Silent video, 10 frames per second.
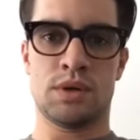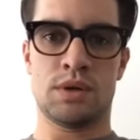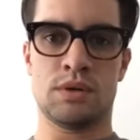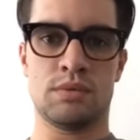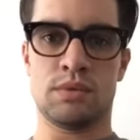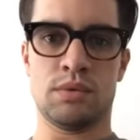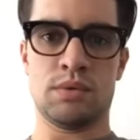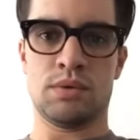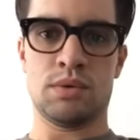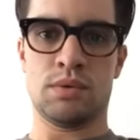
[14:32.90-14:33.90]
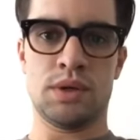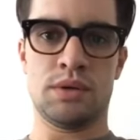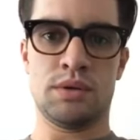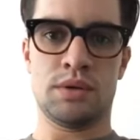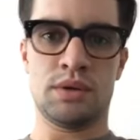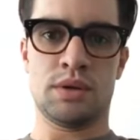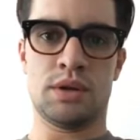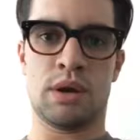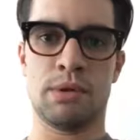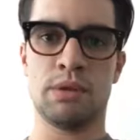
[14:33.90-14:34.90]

uh, whoa, whoa, whoa, what? Are you coming